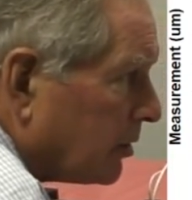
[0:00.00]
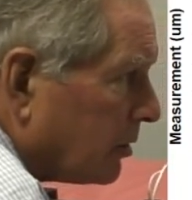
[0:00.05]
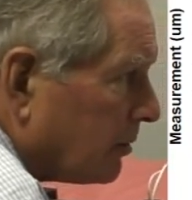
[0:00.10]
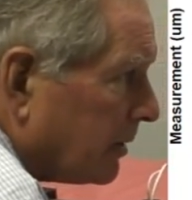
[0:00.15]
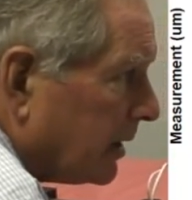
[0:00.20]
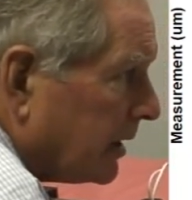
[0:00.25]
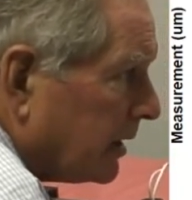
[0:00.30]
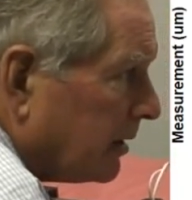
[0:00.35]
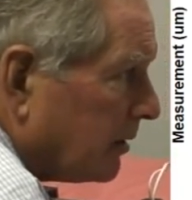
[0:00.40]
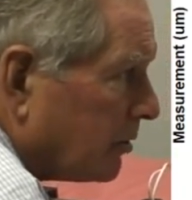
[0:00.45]

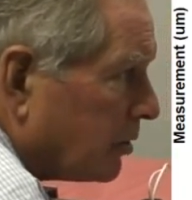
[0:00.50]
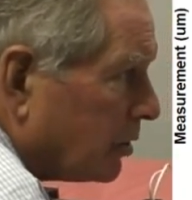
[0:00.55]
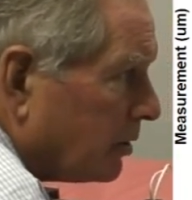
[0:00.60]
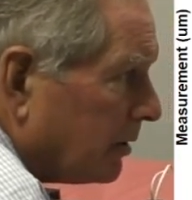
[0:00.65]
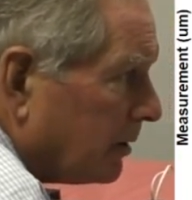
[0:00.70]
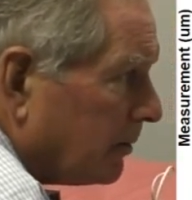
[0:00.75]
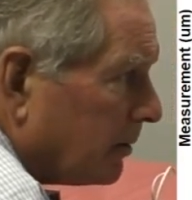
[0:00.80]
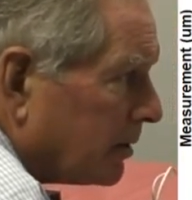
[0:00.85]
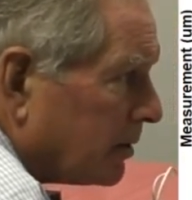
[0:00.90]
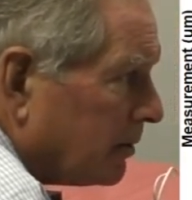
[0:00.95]
right here
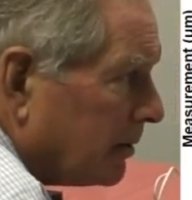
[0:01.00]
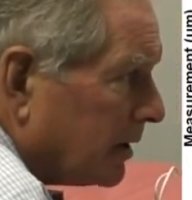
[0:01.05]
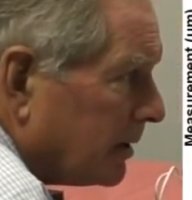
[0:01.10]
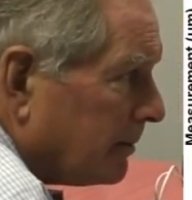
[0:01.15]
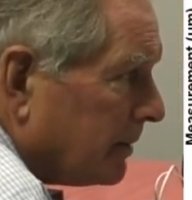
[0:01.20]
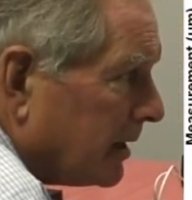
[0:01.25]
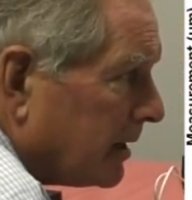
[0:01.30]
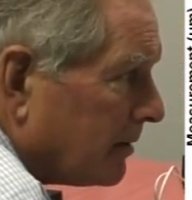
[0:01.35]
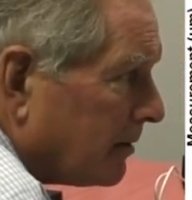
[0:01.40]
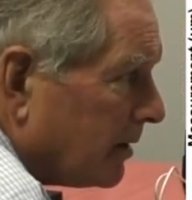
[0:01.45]
showing where 20
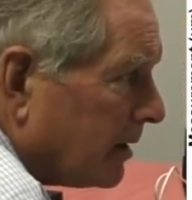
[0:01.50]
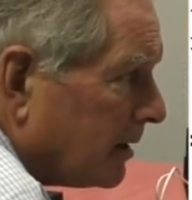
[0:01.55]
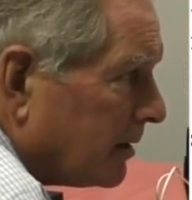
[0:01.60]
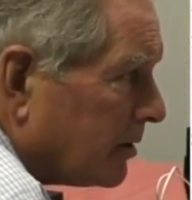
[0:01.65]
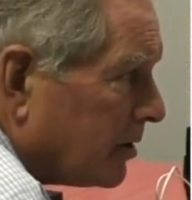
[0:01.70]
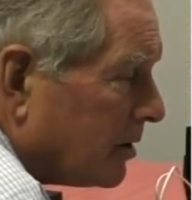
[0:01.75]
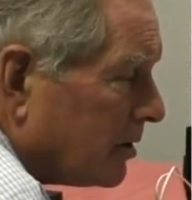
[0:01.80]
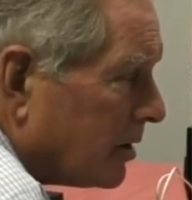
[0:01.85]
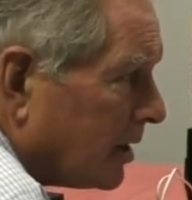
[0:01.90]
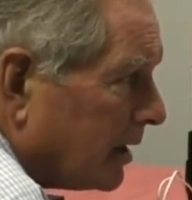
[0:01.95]

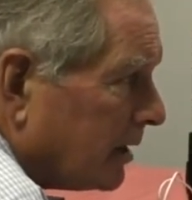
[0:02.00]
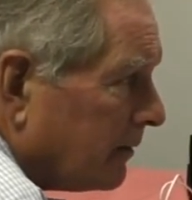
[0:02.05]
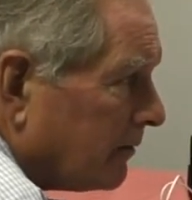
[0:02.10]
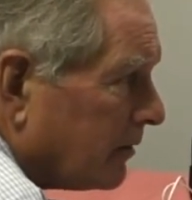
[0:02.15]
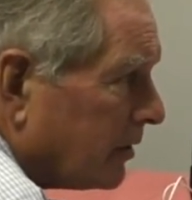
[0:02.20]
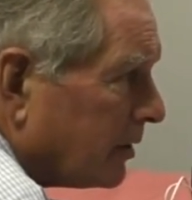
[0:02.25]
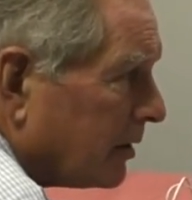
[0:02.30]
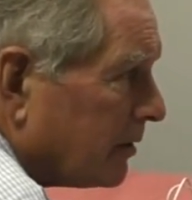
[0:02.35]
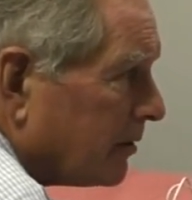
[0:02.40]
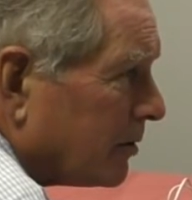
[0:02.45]
microns is on the
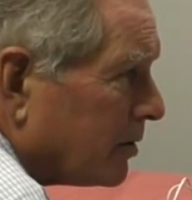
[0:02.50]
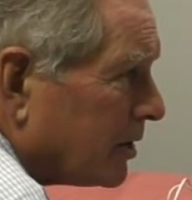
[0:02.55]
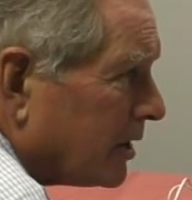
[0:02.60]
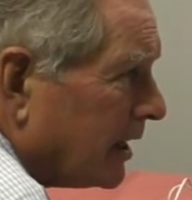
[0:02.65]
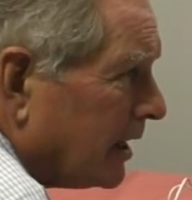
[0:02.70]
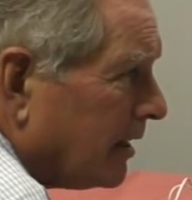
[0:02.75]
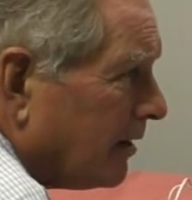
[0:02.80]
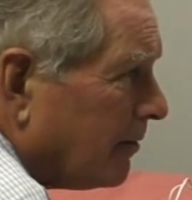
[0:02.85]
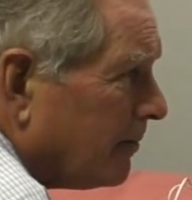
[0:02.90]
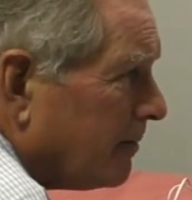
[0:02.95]
vertical
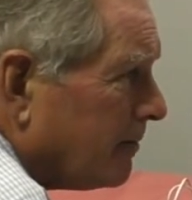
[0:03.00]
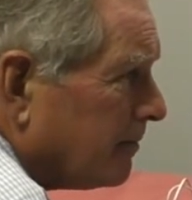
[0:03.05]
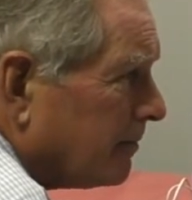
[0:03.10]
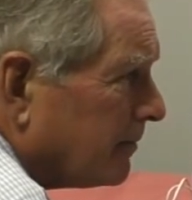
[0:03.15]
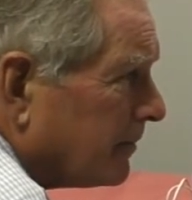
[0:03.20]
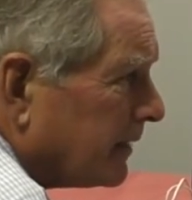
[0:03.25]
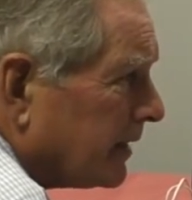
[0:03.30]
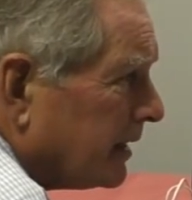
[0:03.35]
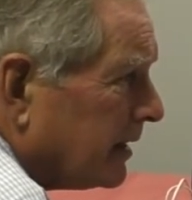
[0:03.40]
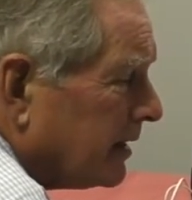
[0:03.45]
scale.
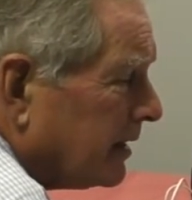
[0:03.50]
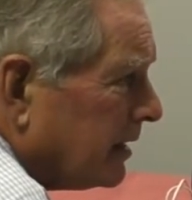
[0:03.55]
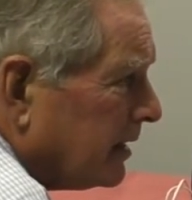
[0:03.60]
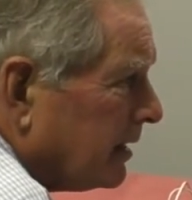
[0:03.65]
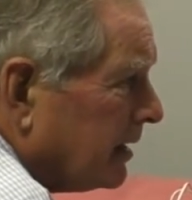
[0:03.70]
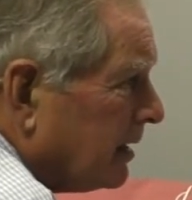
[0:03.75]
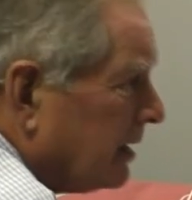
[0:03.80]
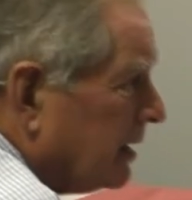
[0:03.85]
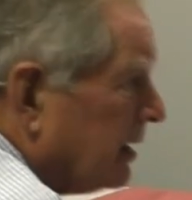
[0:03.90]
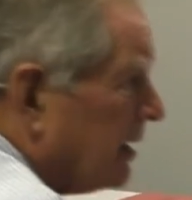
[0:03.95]

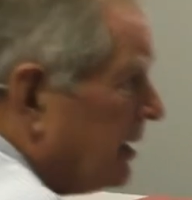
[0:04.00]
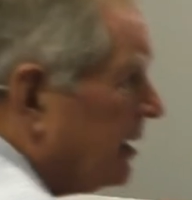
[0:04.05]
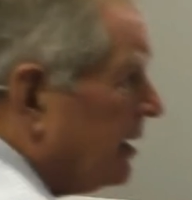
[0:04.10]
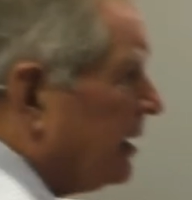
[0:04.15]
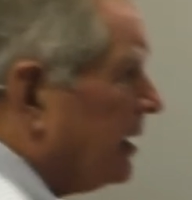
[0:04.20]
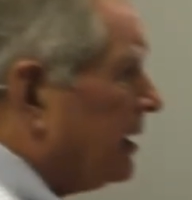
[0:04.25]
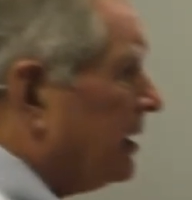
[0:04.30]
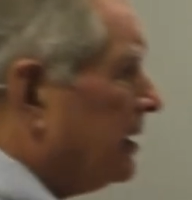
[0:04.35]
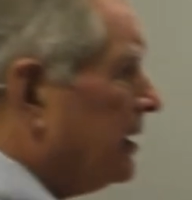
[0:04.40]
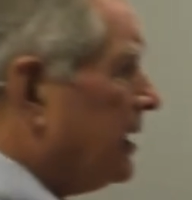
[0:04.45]

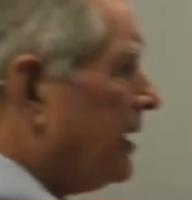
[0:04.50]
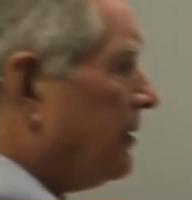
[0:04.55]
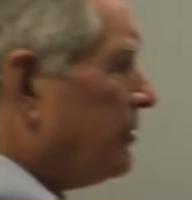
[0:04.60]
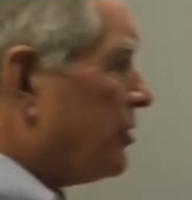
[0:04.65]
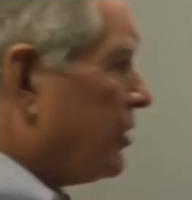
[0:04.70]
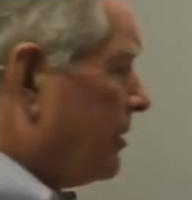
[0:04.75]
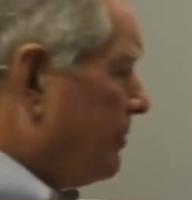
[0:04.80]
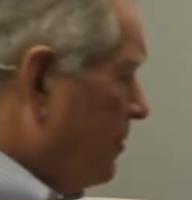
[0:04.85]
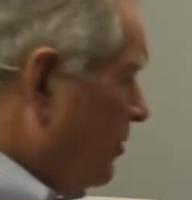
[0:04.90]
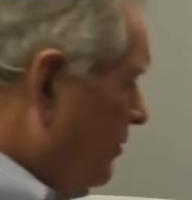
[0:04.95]
Now as
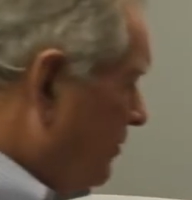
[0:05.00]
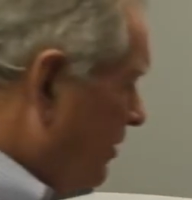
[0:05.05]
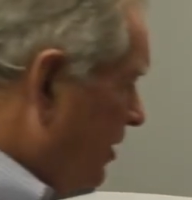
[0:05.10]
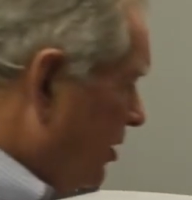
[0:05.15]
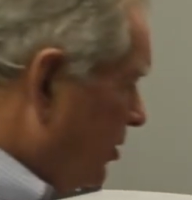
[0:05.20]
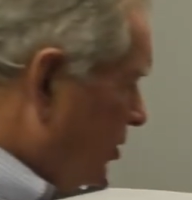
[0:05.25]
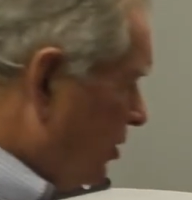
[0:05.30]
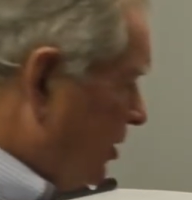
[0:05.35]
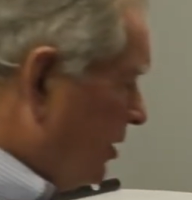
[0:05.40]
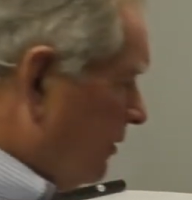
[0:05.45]
I move
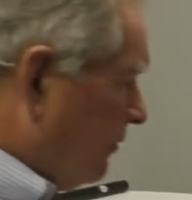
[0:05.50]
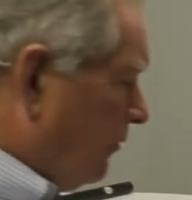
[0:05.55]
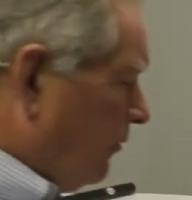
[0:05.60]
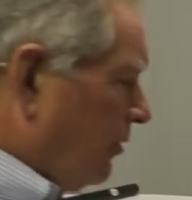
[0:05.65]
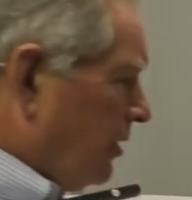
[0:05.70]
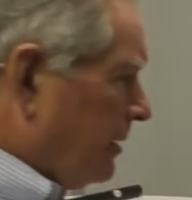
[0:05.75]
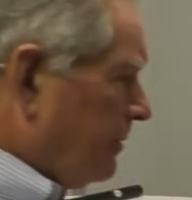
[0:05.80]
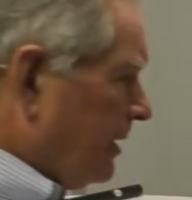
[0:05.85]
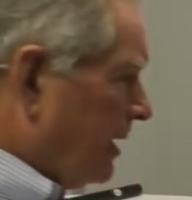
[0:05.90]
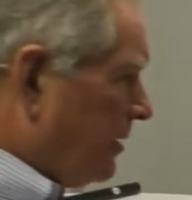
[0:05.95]
this to the
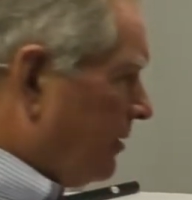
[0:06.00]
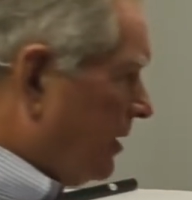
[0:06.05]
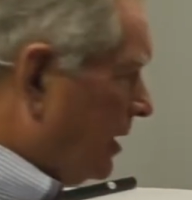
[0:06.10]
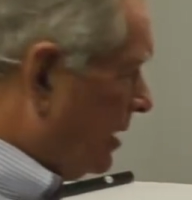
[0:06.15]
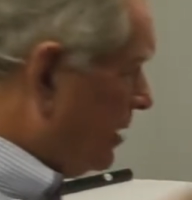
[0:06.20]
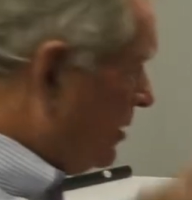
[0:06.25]
40 micron